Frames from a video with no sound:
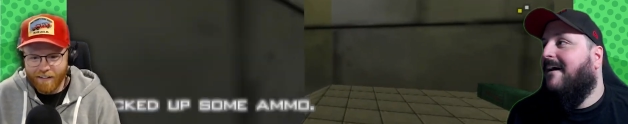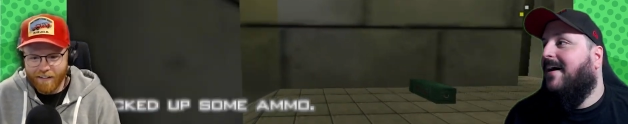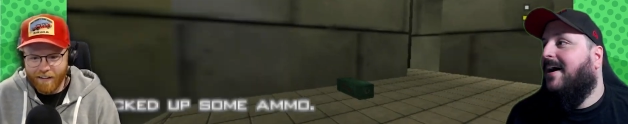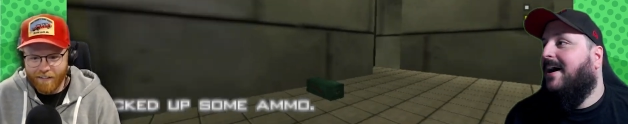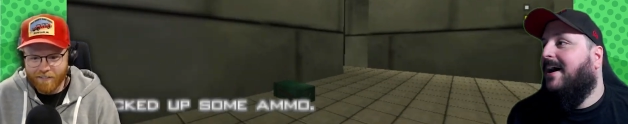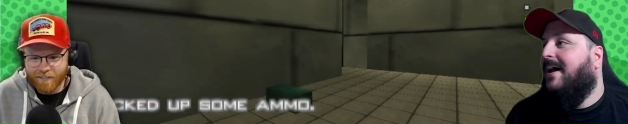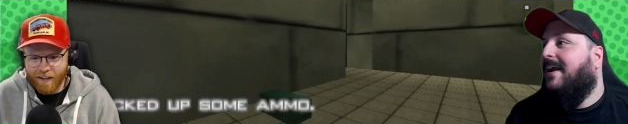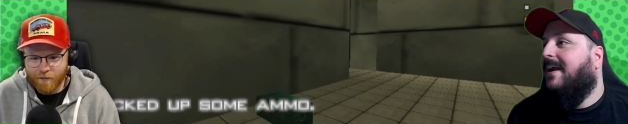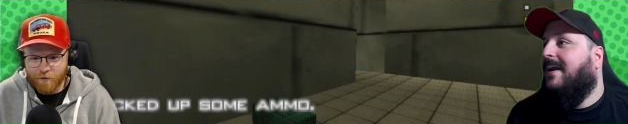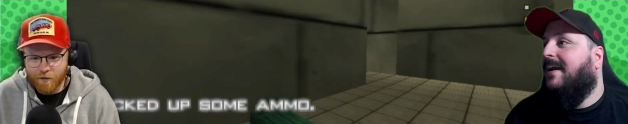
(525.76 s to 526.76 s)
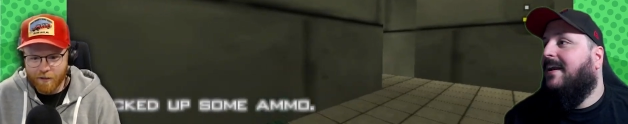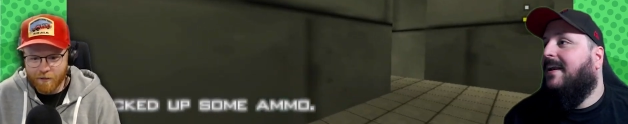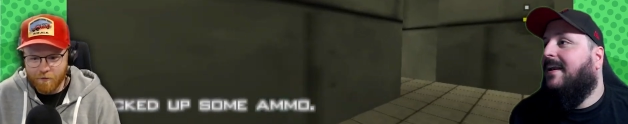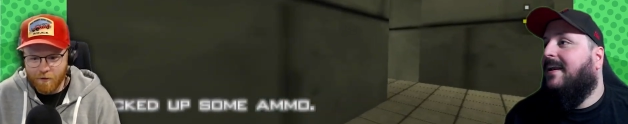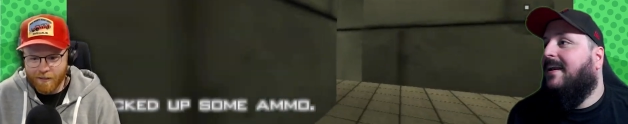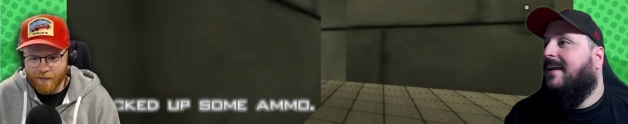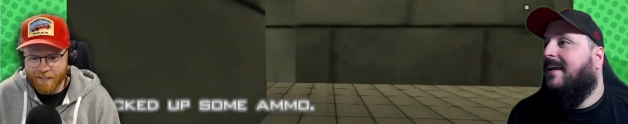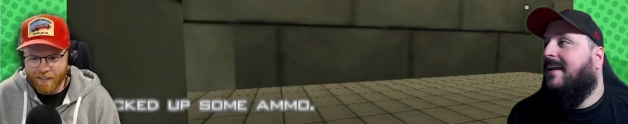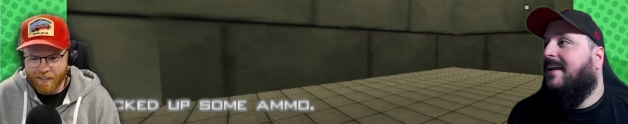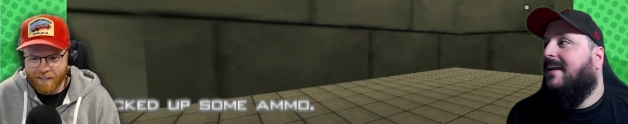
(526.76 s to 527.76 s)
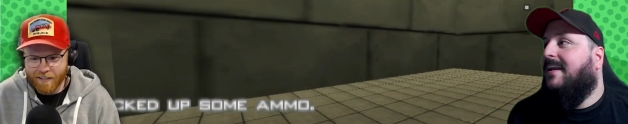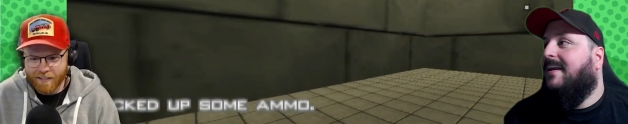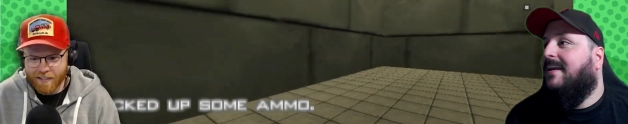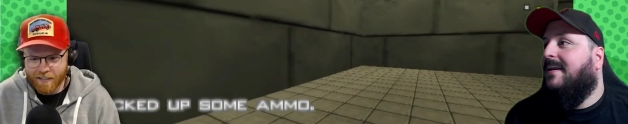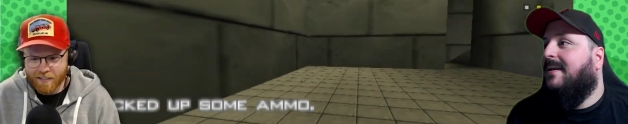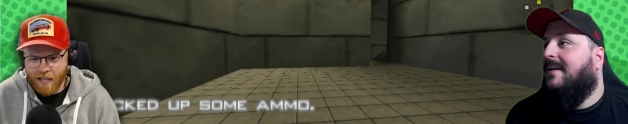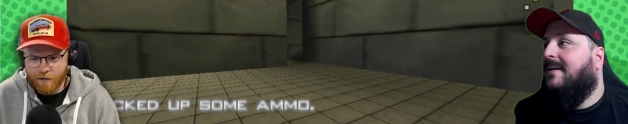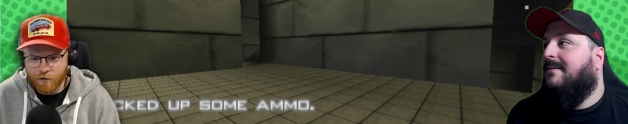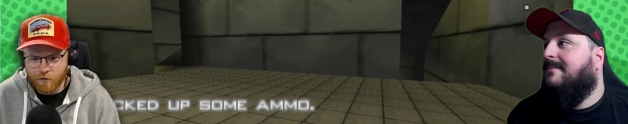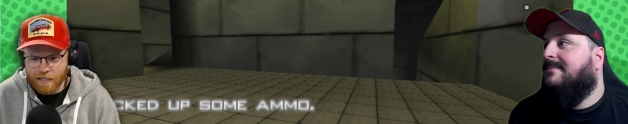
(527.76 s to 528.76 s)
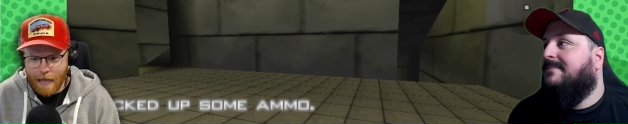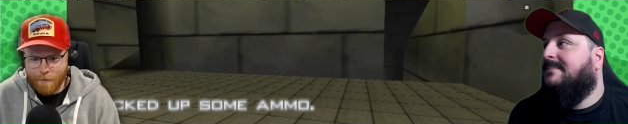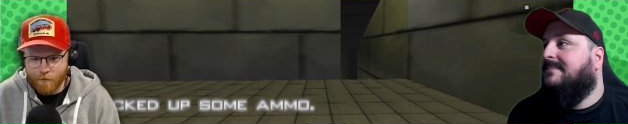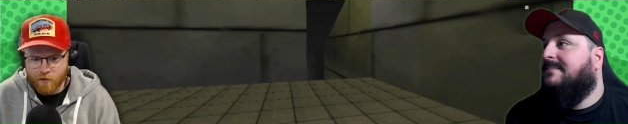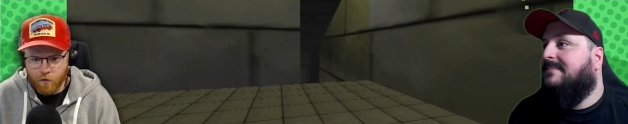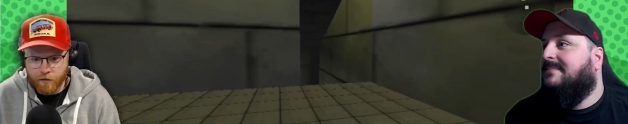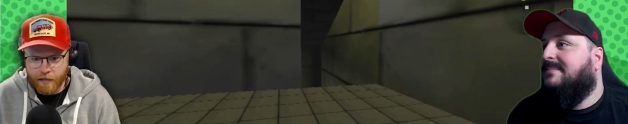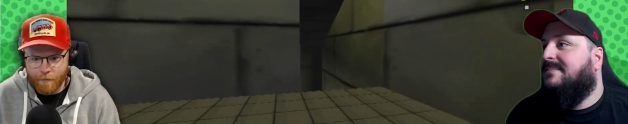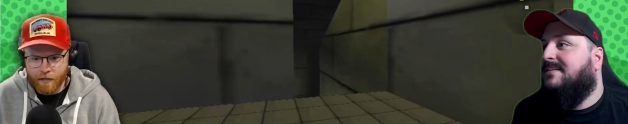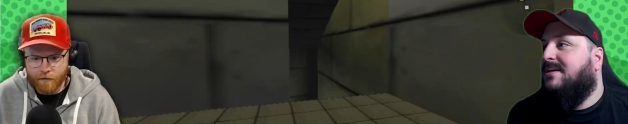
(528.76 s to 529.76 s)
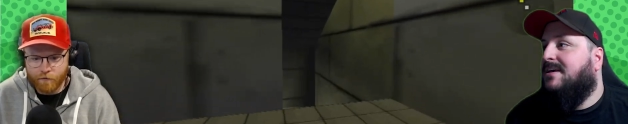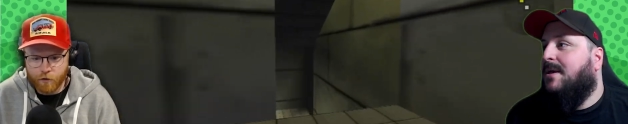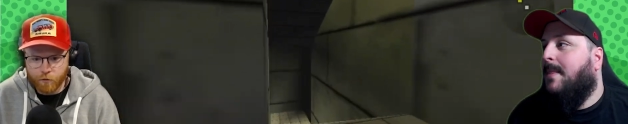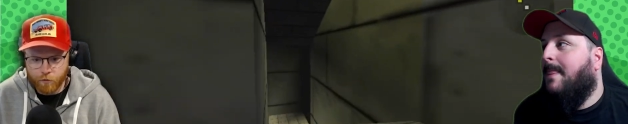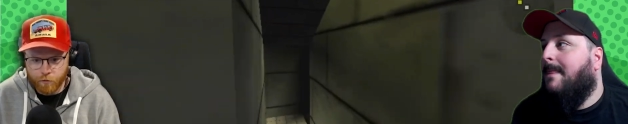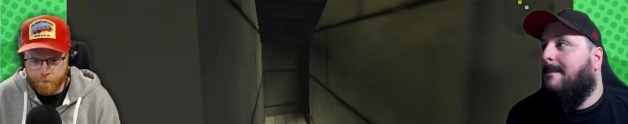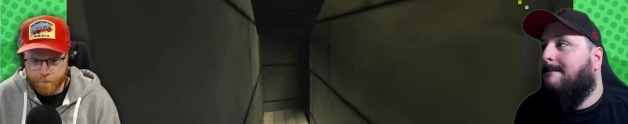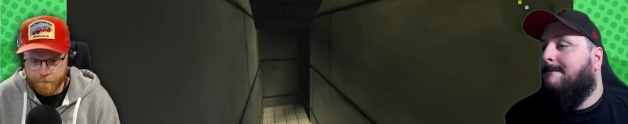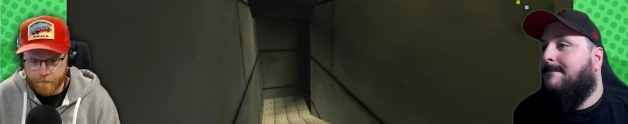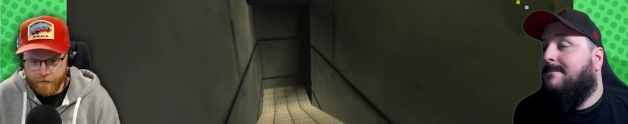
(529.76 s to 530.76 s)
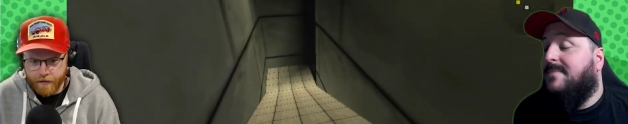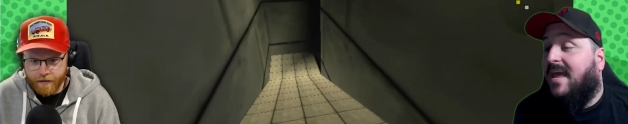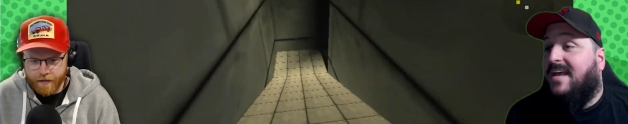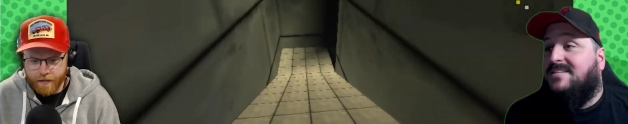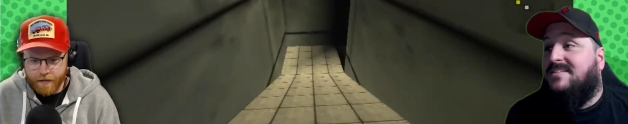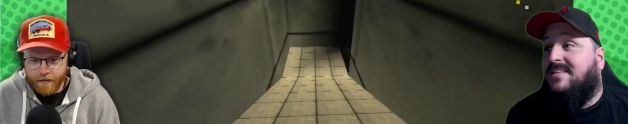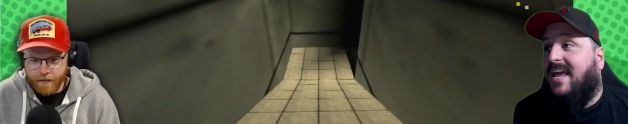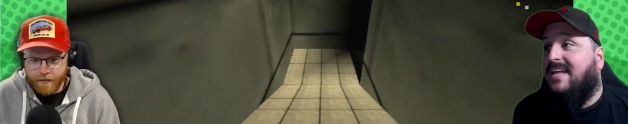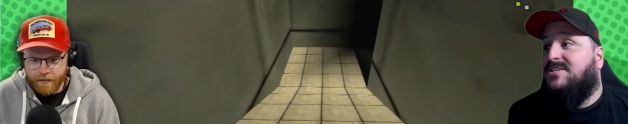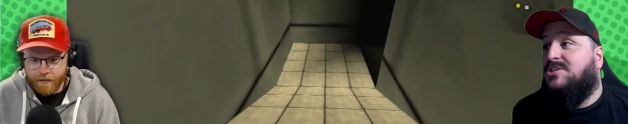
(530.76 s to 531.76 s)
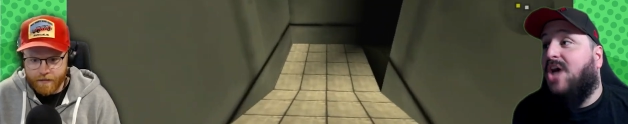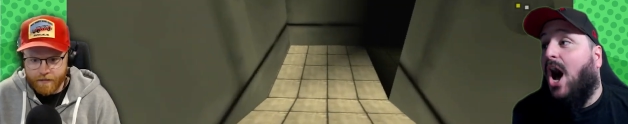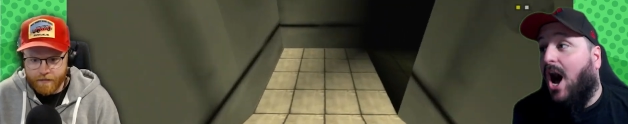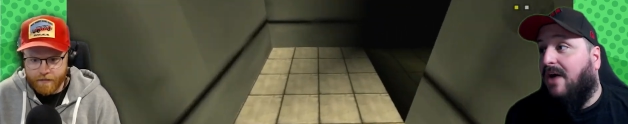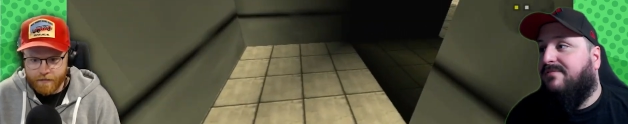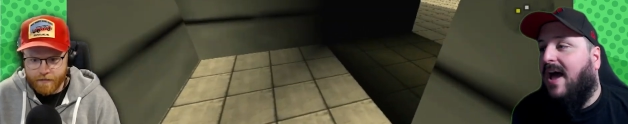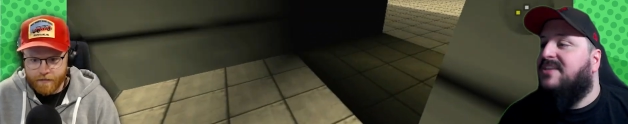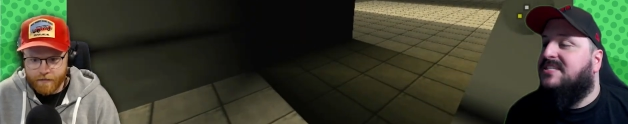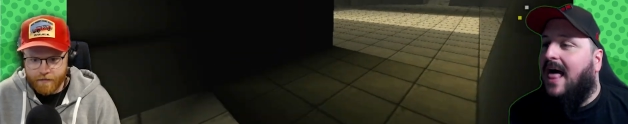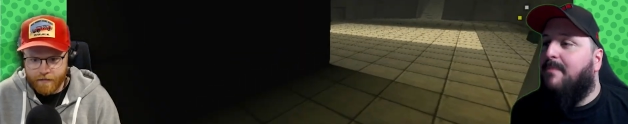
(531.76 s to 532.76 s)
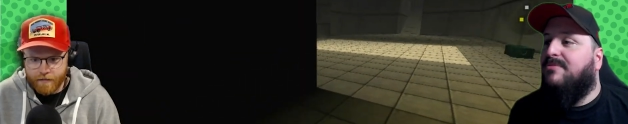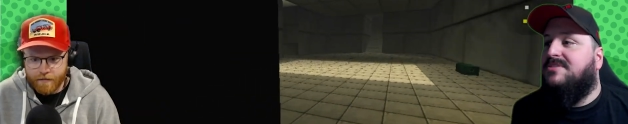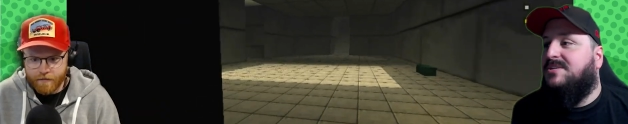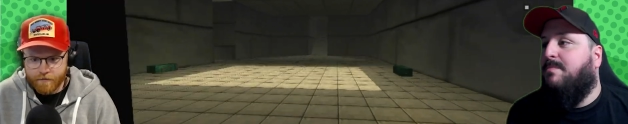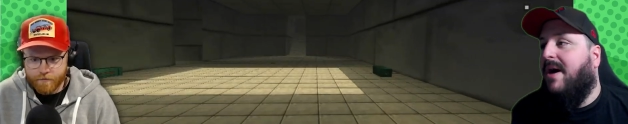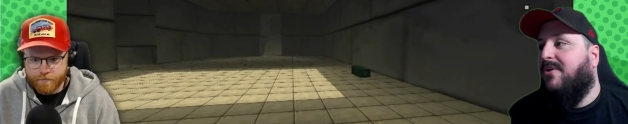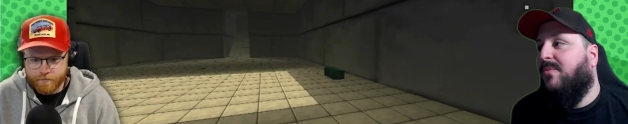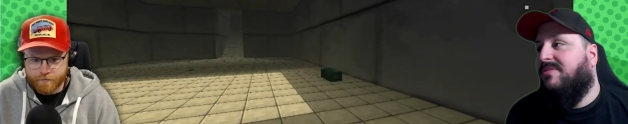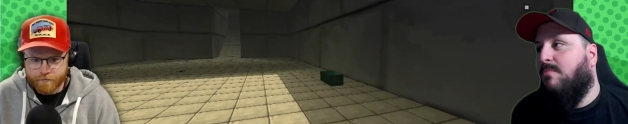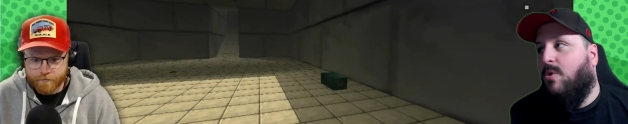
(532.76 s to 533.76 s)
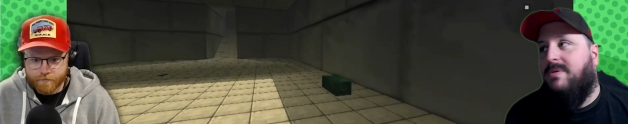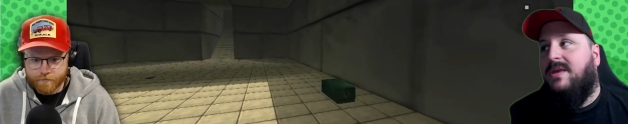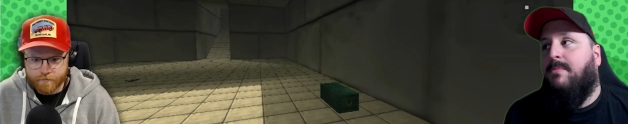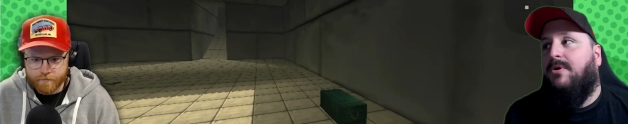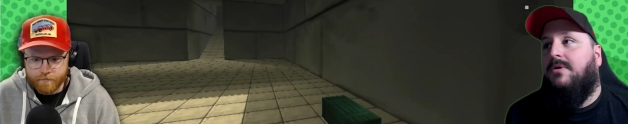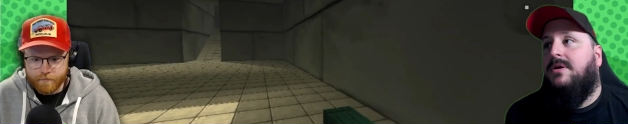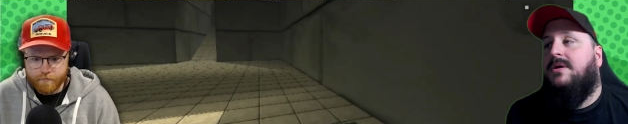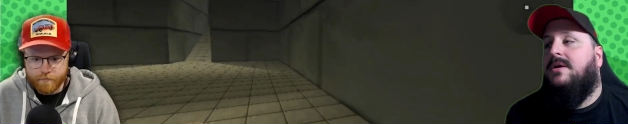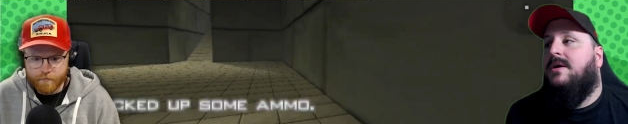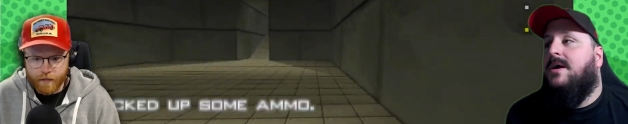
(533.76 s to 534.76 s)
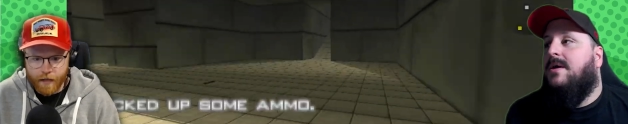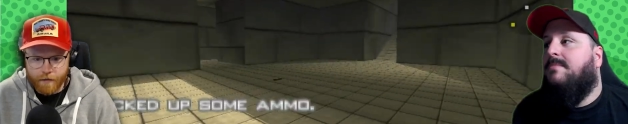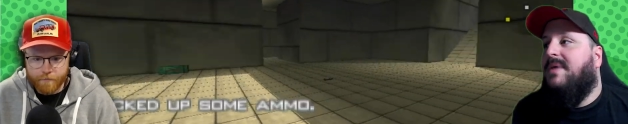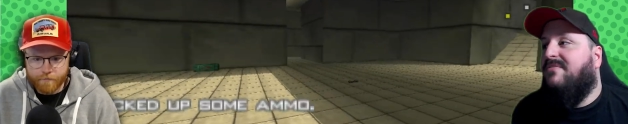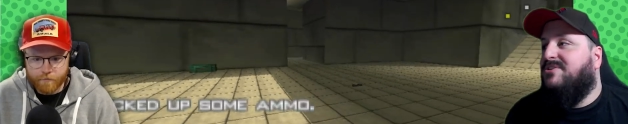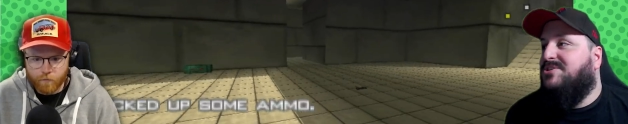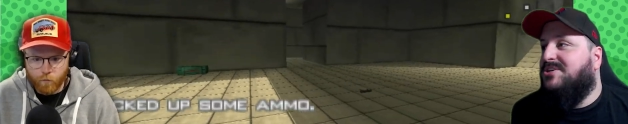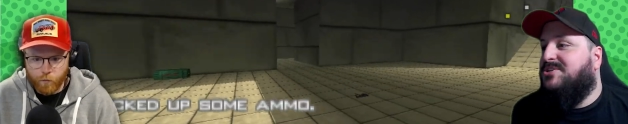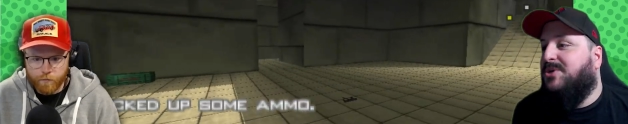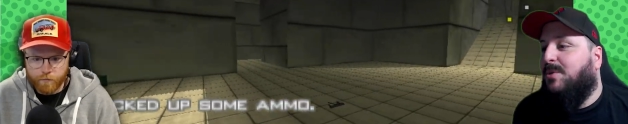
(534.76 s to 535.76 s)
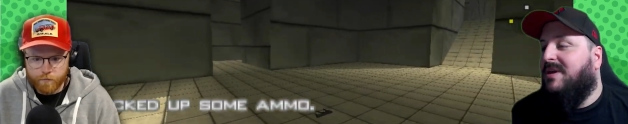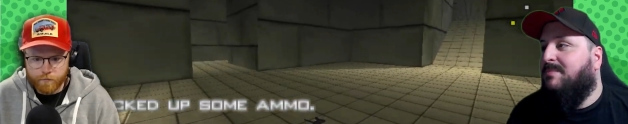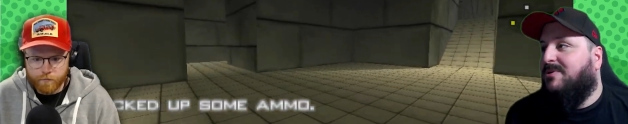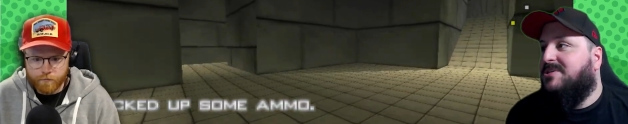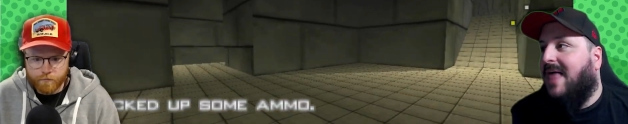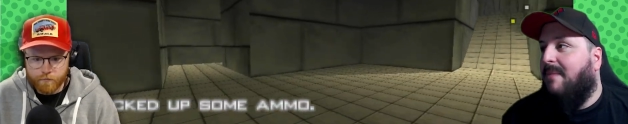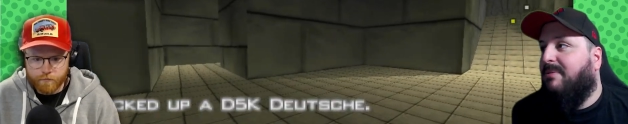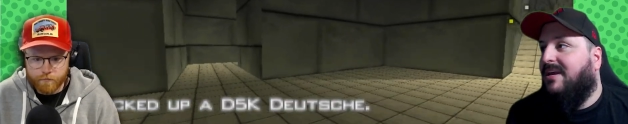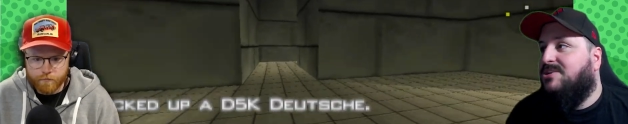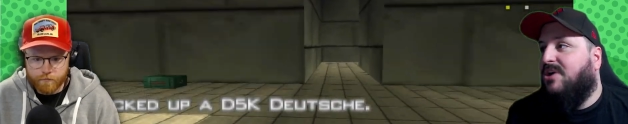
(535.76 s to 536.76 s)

Speaker 1: I, I really wanted to to get slap, dude. Slappers only. I mean, if you,
Speaker 2: it's it's tough. Uh, slappers is better with more people. Yeah. If it's just two people slapping each